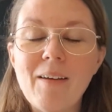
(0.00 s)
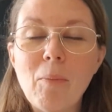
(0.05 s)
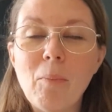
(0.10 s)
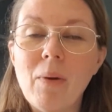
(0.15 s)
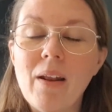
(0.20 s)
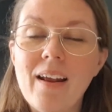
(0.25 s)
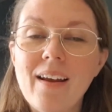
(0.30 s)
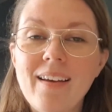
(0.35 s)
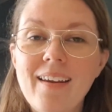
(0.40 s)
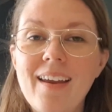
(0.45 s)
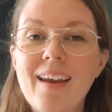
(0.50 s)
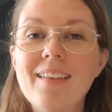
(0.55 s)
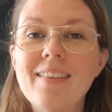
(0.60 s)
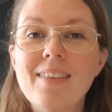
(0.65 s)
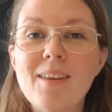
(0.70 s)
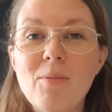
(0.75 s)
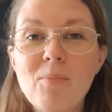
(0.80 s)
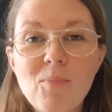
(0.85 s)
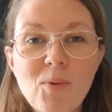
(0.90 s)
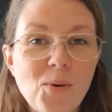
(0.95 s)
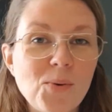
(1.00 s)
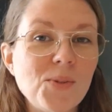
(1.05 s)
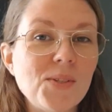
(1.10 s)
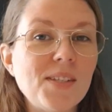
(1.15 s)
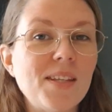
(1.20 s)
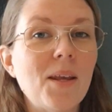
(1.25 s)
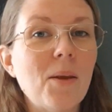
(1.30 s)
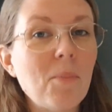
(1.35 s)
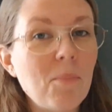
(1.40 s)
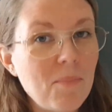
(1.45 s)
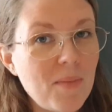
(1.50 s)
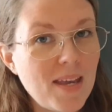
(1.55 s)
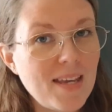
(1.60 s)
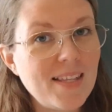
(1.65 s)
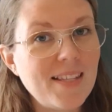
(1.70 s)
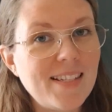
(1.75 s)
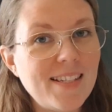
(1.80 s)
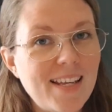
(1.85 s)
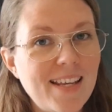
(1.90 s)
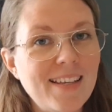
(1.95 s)
But I got the most
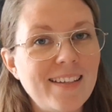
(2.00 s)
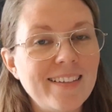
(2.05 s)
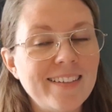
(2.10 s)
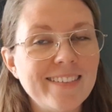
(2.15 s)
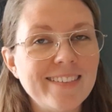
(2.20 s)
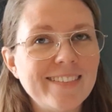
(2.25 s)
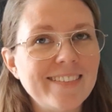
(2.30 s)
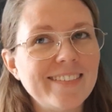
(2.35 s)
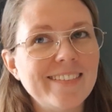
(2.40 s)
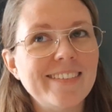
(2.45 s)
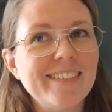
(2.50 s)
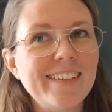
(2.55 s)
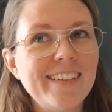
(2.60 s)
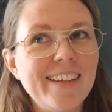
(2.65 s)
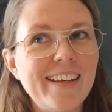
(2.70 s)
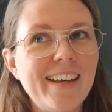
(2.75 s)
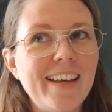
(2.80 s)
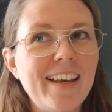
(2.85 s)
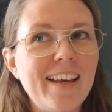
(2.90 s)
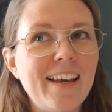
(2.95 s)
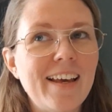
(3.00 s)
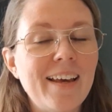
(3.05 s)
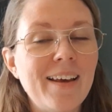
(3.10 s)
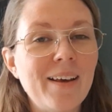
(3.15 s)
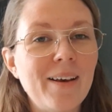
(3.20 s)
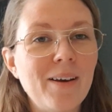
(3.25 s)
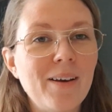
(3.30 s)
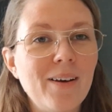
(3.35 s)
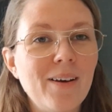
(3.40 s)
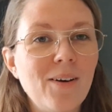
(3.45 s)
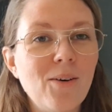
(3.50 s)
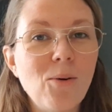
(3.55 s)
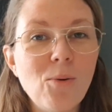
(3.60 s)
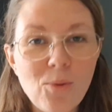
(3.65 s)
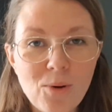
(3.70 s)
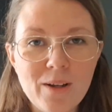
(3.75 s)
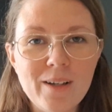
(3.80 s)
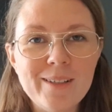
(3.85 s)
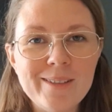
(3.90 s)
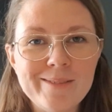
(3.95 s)
amazing
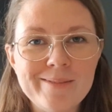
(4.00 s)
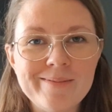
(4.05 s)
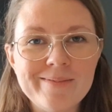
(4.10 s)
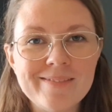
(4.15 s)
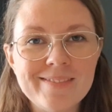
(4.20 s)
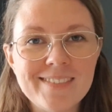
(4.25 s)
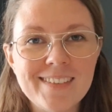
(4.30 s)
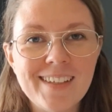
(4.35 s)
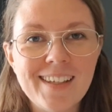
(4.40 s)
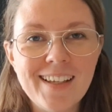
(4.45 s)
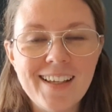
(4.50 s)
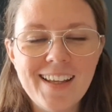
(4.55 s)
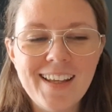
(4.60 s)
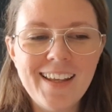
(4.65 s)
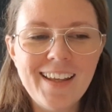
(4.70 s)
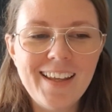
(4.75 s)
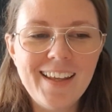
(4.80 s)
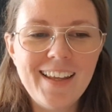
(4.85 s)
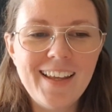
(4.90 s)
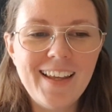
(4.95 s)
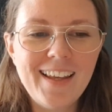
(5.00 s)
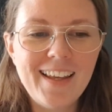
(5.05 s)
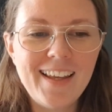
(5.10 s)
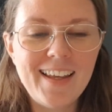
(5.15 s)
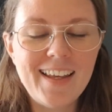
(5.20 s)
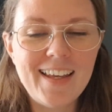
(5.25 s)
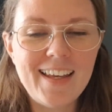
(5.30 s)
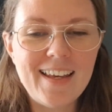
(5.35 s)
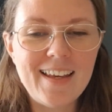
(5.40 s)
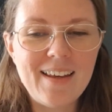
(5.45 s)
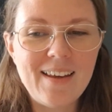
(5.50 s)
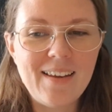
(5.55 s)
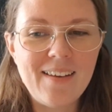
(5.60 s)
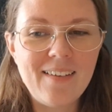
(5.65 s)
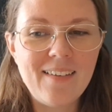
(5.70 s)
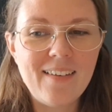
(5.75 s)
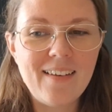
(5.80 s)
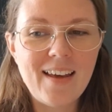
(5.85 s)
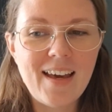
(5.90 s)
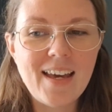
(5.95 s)
haul.
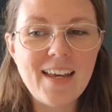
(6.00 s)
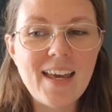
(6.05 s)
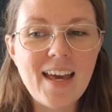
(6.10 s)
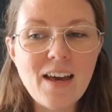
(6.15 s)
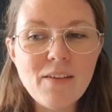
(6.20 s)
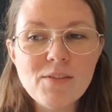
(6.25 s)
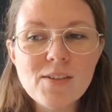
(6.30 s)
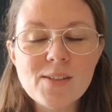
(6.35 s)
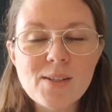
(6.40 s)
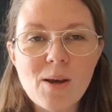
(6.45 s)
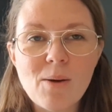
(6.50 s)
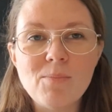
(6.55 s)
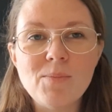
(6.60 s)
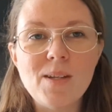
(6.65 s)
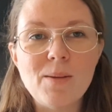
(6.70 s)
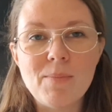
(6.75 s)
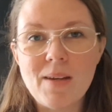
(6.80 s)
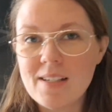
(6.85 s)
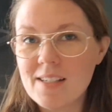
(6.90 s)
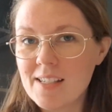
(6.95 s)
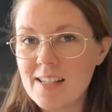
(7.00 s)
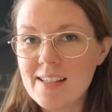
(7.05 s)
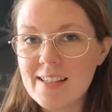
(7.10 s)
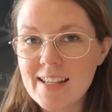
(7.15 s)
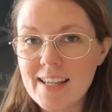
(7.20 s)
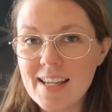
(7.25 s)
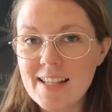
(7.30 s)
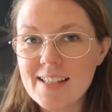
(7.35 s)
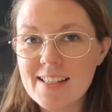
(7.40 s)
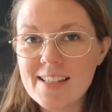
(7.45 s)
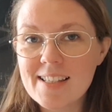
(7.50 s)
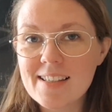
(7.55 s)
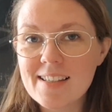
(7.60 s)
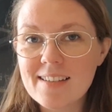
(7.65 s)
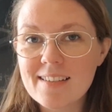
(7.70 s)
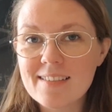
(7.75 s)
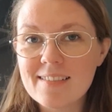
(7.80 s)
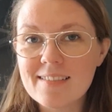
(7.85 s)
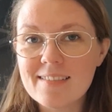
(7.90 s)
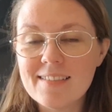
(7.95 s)
I have some dimensions kits,
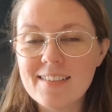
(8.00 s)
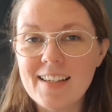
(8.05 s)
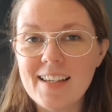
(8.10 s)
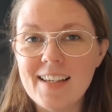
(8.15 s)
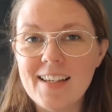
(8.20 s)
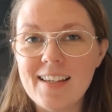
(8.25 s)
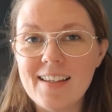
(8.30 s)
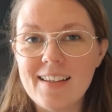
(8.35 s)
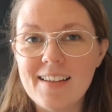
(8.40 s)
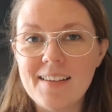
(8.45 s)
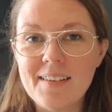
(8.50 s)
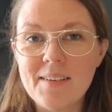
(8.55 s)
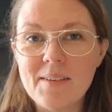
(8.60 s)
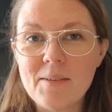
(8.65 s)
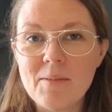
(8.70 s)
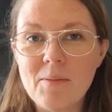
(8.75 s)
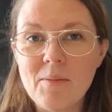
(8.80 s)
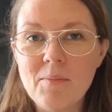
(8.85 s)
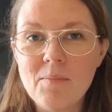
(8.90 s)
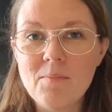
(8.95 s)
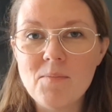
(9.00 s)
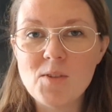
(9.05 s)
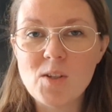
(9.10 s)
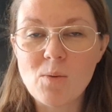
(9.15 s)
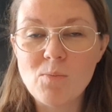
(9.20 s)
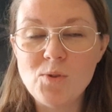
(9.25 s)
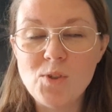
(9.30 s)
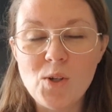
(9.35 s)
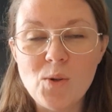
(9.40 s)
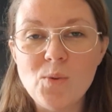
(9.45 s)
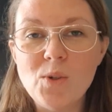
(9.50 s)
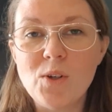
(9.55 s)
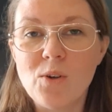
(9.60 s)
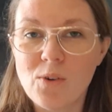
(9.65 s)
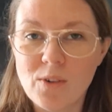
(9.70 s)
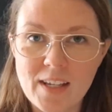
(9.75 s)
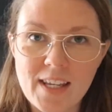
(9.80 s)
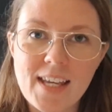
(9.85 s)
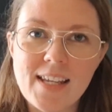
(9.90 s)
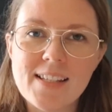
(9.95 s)
some
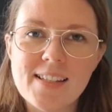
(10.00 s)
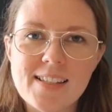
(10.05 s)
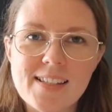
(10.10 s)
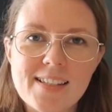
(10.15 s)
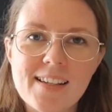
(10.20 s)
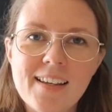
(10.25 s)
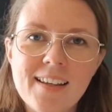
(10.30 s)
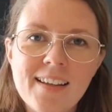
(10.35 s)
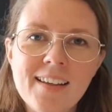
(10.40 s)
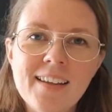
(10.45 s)
unicorn kits.